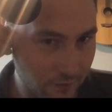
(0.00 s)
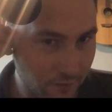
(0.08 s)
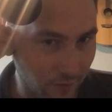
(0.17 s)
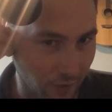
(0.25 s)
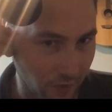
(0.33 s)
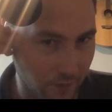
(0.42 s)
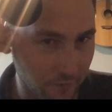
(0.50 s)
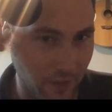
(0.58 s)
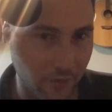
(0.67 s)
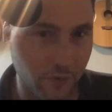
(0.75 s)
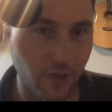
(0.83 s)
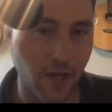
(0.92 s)
talking
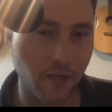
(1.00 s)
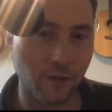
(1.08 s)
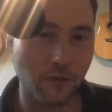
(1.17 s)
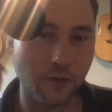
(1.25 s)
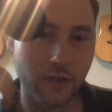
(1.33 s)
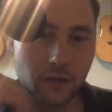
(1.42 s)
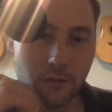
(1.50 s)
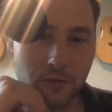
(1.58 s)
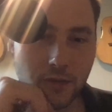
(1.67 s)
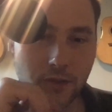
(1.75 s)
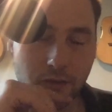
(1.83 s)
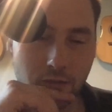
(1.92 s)
about Chattanooga
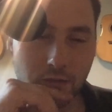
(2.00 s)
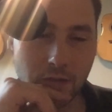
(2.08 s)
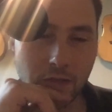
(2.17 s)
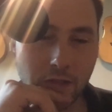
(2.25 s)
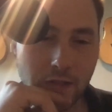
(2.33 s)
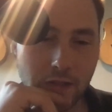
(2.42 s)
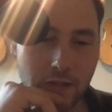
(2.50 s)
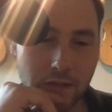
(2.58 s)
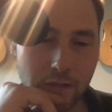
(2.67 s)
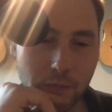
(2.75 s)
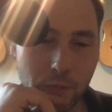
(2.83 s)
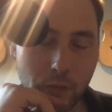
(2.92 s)
with
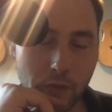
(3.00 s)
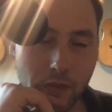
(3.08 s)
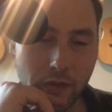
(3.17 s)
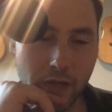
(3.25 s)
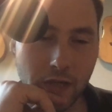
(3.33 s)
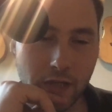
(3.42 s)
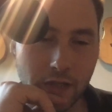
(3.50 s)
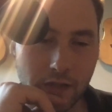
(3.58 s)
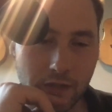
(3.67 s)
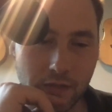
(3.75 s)
one of their